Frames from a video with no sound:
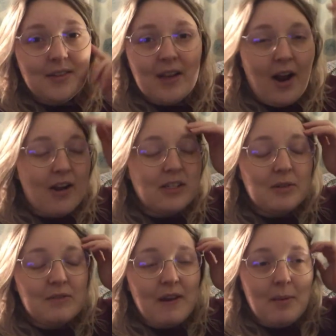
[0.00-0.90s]
The character
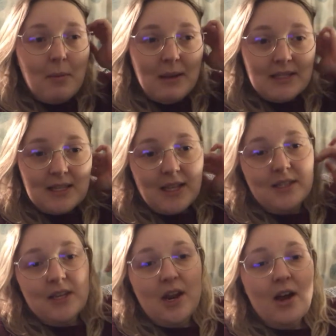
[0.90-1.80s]
development made
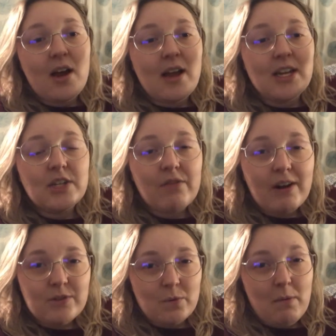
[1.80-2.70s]
sense, and her
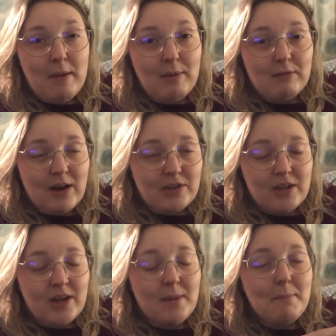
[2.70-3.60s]
interactions with people around
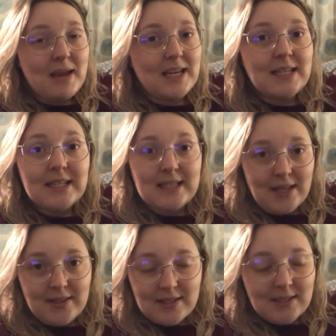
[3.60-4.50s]
her made
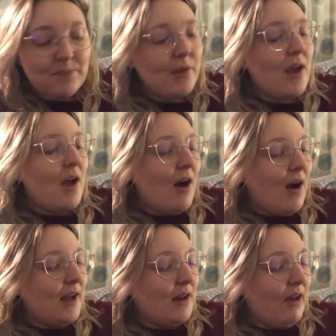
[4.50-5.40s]
sense.
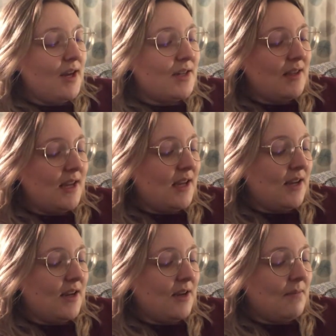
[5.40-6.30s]
I liked
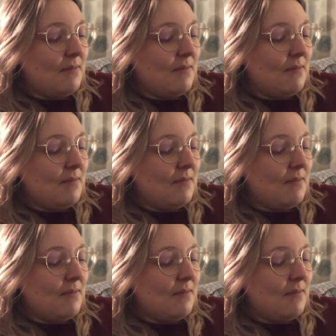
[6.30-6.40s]
the